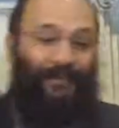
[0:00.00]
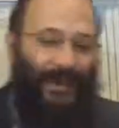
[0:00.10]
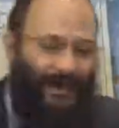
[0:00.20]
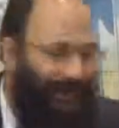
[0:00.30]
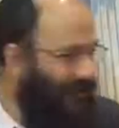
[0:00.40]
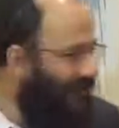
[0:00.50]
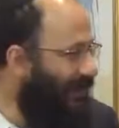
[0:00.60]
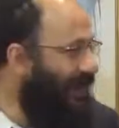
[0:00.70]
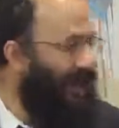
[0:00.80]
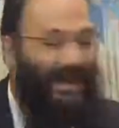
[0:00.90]
By the
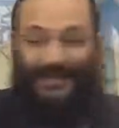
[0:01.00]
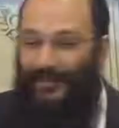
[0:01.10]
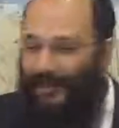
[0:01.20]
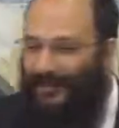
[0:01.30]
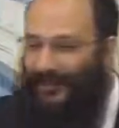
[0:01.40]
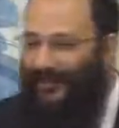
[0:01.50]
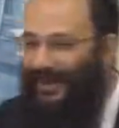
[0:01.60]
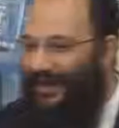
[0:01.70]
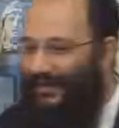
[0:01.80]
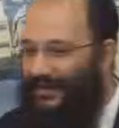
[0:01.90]
way, I spoke to a
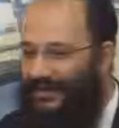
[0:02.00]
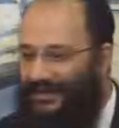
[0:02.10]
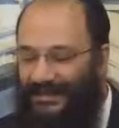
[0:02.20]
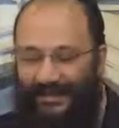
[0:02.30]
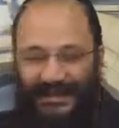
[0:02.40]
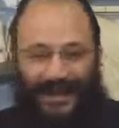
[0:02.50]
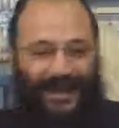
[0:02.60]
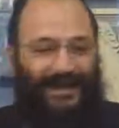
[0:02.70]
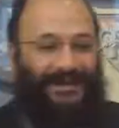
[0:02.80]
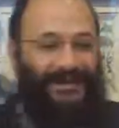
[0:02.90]
therapist,
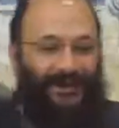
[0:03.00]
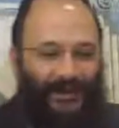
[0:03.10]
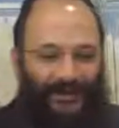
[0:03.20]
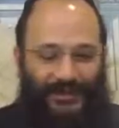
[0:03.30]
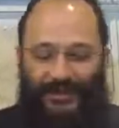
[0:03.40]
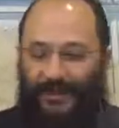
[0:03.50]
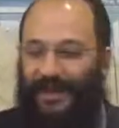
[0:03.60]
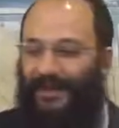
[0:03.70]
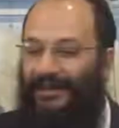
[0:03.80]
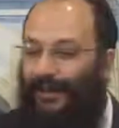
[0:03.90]
and he told me
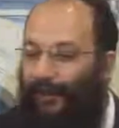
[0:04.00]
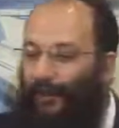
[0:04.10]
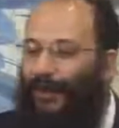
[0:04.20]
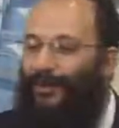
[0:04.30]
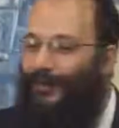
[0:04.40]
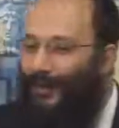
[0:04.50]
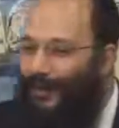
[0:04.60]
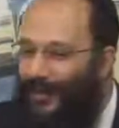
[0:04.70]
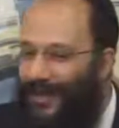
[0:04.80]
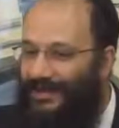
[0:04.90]
that one of the
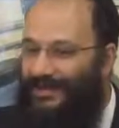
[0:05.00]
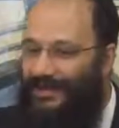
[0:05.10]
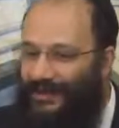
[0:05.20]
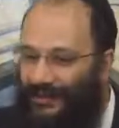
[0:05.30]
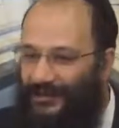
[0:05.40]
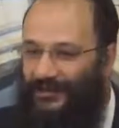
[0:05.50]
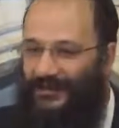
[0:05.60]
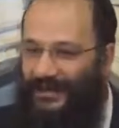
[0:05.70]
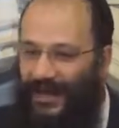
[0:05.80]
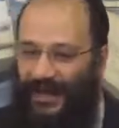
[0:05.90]
ways used
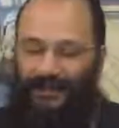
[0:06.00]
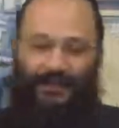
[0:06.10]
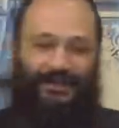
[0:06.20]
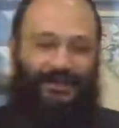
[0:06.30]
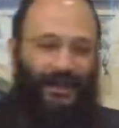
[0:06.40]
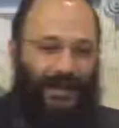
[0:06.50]
today with